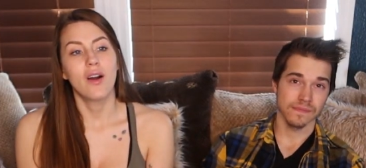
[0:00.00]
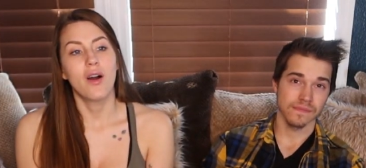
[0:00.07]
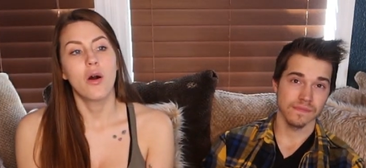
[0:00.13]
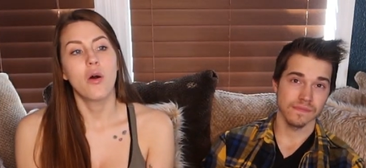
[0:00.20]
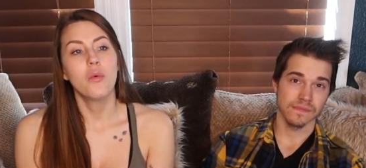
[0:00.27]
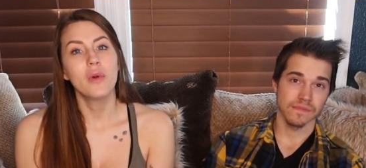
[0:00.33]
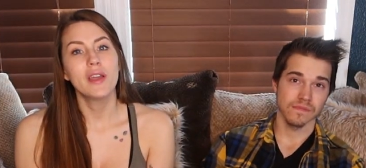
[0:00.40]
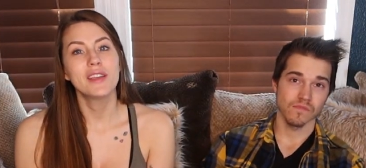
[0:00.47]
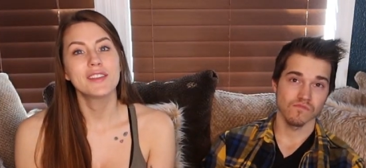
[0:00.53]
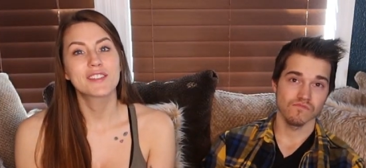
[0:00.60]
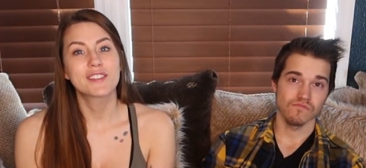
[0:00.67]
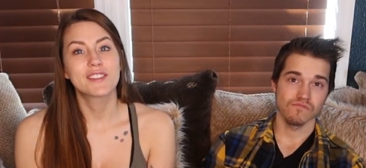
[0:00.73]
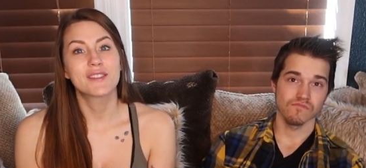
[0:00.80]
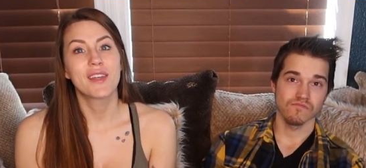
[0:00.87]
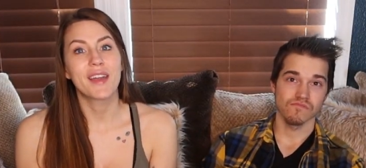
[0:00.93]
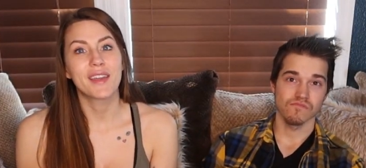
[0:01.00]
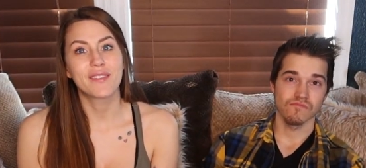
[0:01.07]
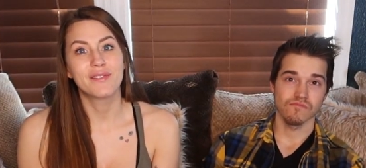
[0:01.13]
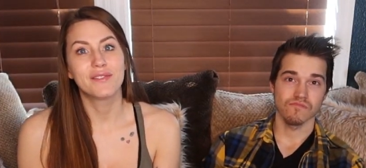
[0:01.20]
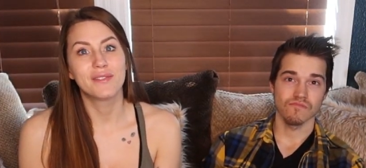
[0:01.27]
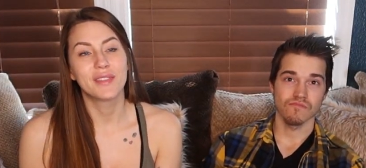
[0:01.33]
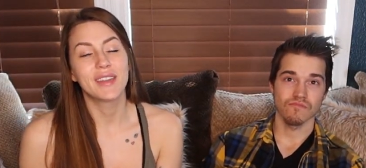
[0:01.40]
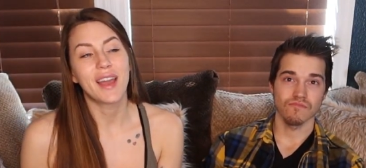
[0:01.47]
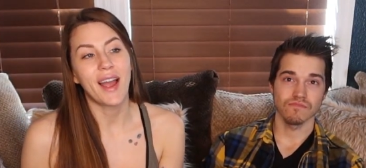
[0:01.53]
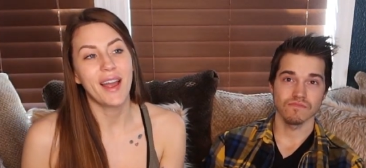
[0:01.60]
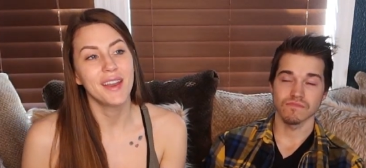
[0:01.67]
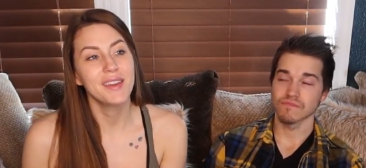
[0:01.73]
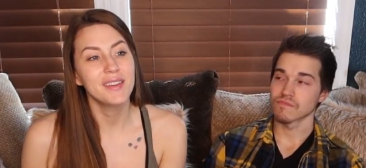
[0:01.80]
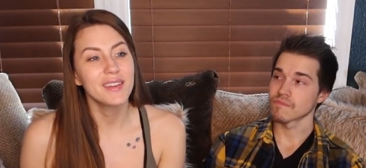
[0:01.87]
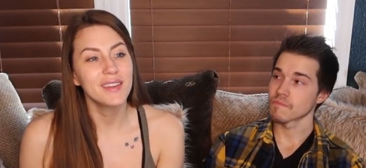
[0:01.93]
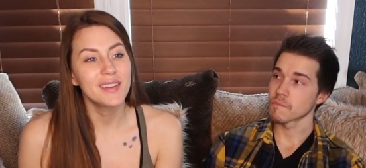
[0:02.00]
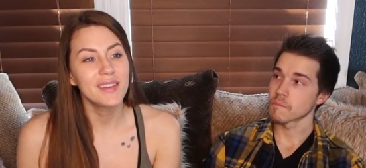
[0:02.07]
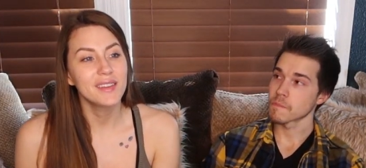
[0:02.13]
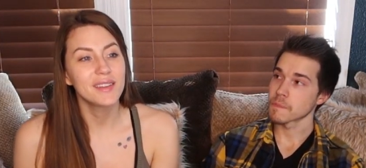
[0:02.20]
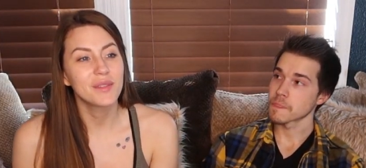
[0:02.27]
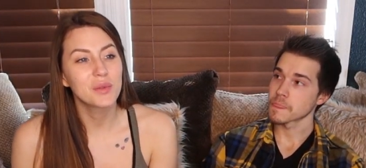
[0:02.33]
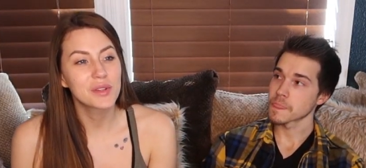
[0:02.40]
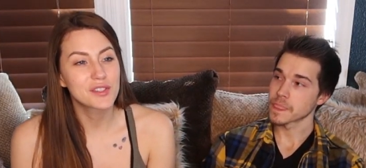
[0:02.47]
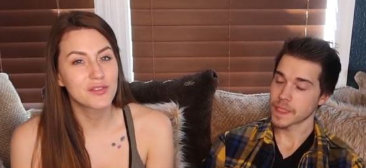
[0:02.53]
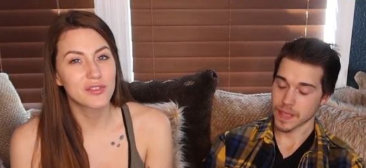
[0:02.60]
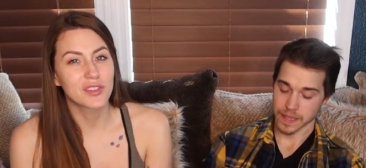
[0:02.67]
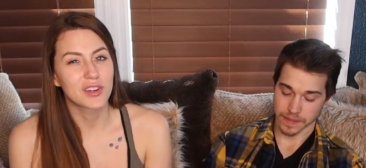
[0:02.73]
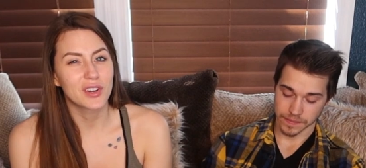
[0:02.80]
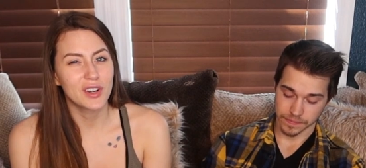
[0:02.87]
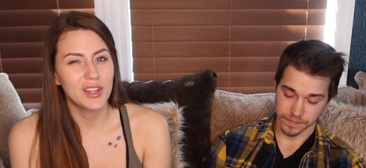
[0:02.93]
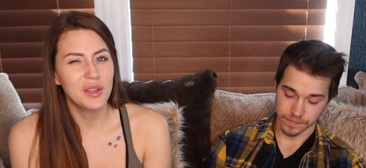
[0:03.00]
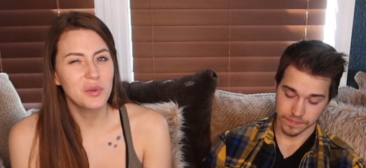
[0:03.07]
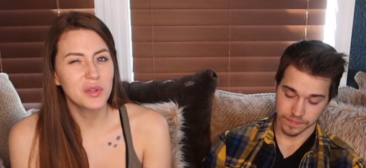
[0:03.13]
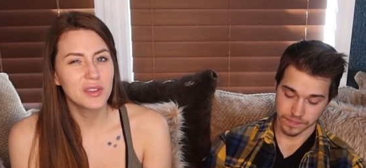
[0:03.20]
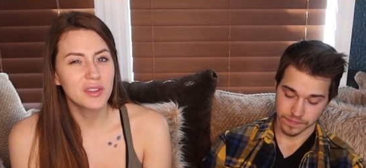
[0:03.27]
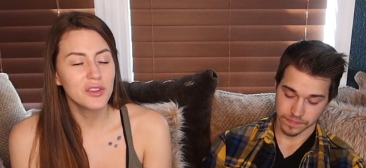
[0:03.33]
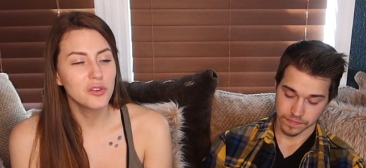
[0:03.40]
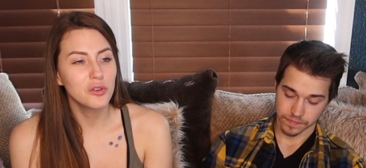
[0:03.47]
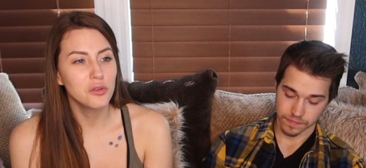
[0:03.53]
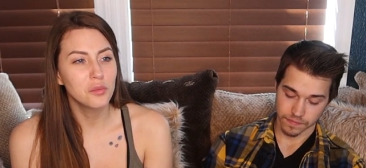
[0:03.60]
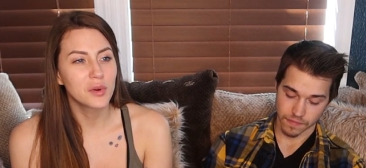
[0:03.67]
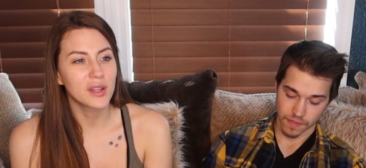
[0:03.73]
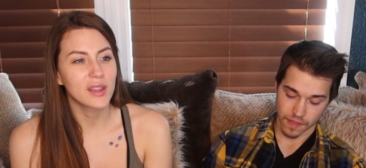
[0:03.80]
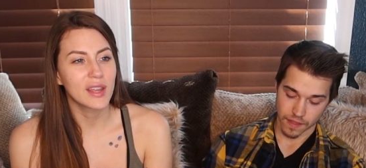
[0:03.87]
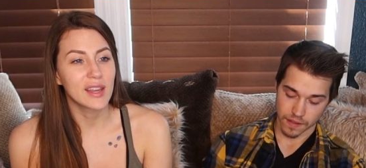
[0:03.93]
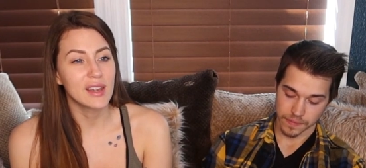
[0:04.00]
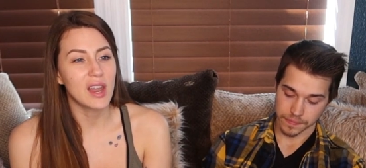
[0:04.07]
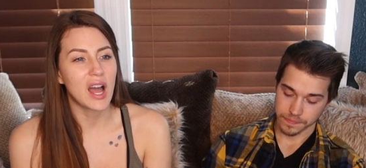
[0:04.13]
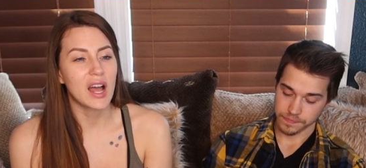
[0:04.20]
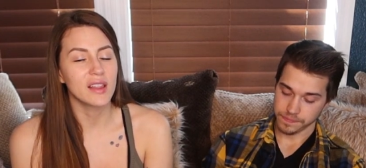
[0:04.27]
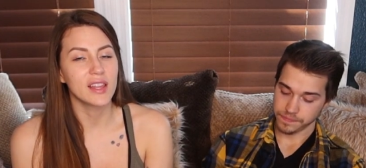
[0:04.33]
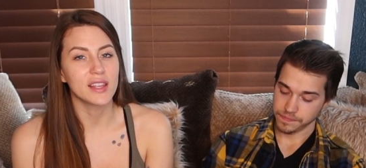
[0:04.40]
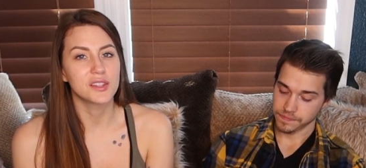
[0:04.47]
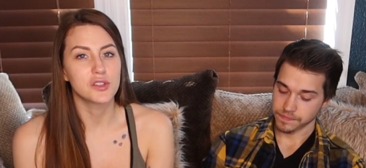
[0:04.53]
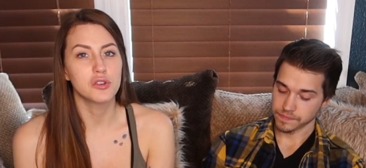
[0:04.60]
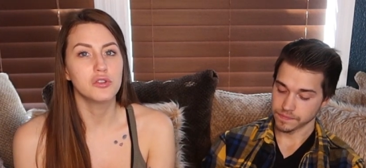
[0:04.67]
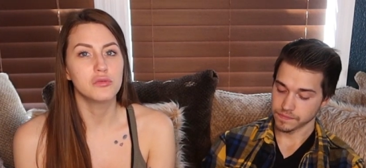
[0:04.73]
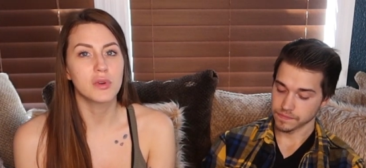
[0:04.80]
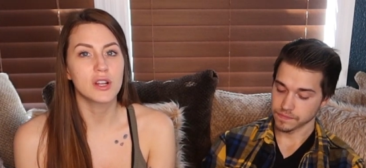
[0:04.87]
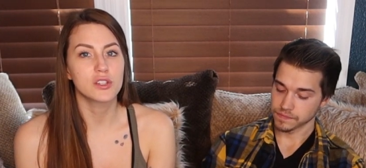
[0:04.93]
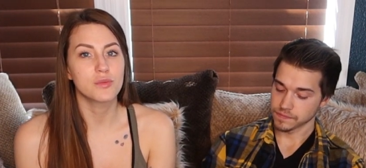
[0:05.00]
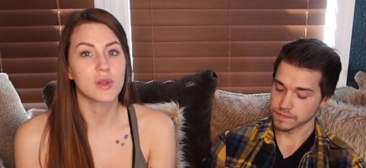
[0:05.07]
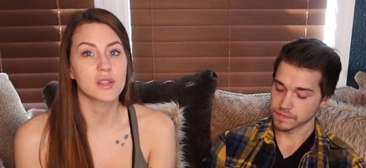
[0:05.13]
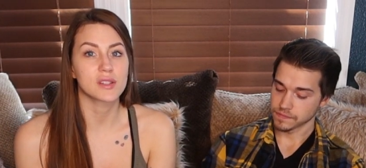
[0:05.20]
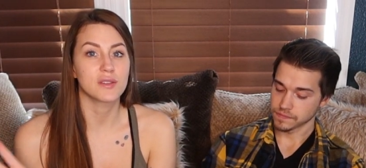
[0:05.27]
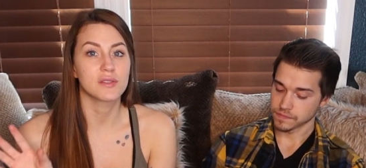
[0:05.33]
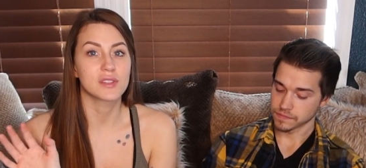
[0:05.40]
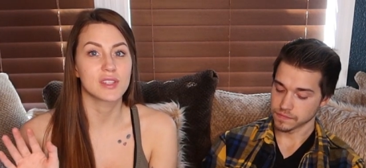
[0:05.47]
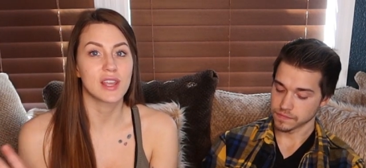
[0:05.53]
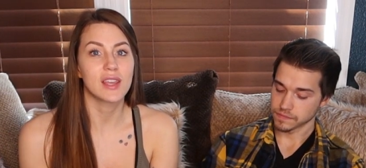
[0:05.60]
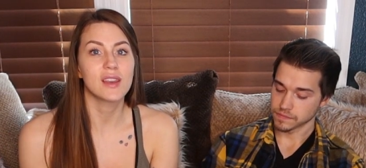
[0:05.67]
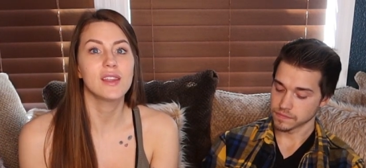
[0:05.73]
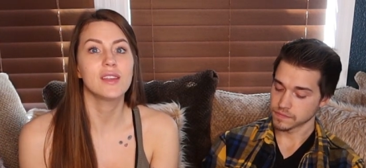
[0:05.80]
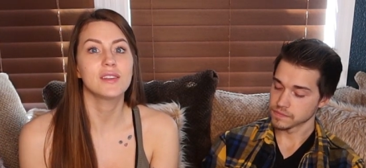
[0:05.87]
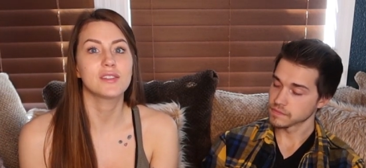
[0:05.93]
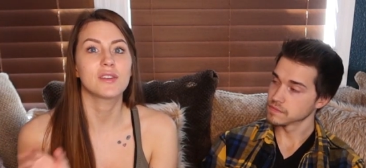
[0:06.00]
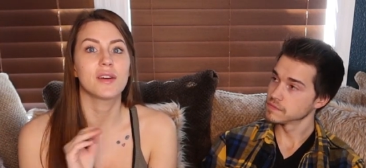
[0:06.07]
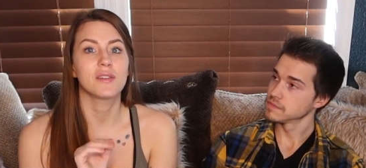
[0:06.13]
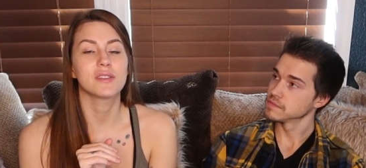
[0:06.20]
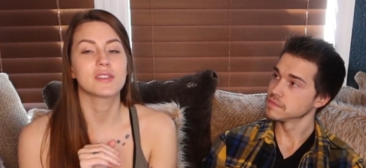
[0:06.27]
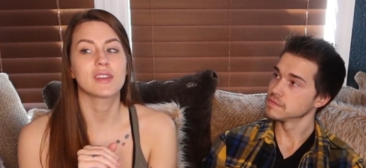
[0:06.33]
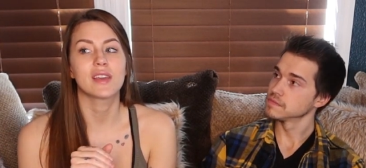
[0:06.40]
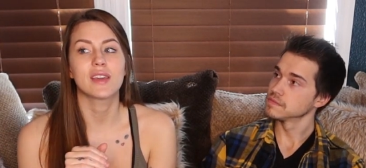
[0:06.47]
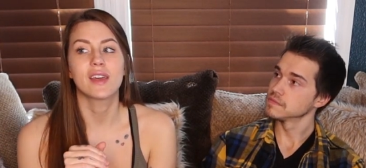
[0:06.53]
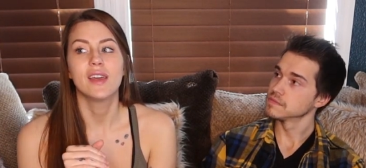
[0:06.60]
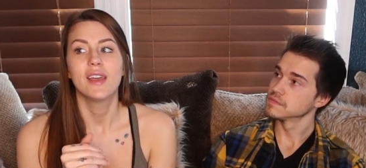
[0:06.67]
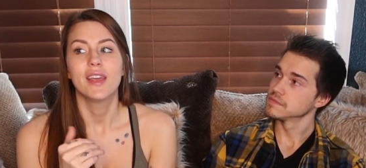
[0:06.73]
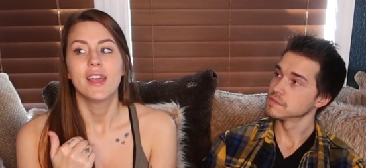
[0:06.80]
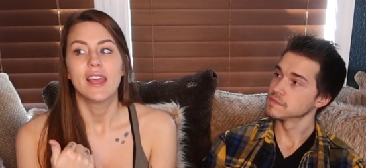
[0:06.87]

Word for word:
Speaker 1: always like kind of was flirty with you but like not like too much because I was dating so I was like